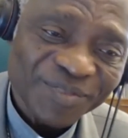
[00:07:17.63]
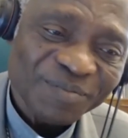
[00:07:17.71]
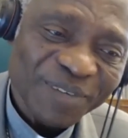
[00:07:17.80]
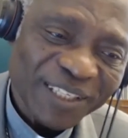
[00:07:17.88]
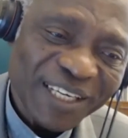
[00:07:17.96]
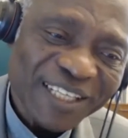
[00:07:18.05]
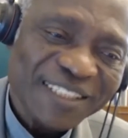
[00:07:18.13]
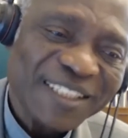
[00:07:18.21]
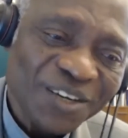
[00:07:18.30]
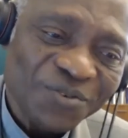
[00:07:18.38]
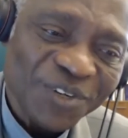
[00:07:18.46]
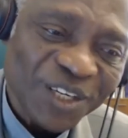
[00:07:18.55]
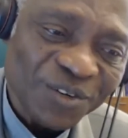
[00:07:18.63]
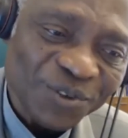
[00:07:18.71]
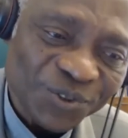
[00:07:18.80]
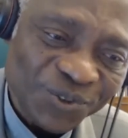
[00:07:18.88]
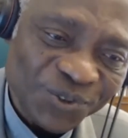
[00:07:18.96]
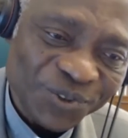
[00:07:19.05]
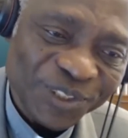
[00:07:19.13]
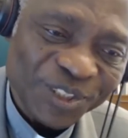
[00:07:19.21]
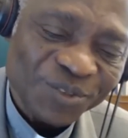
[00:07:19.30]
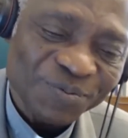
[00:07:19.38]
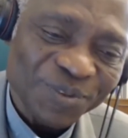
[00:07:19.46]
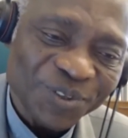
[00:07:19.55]
but that's not what I want to do
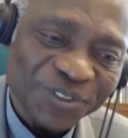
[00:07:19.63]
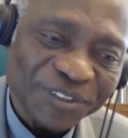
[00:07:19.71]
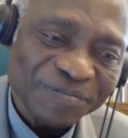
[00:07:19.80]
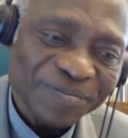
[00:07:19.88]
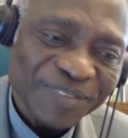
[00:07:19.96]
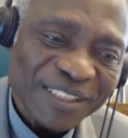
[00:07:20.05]
this morning.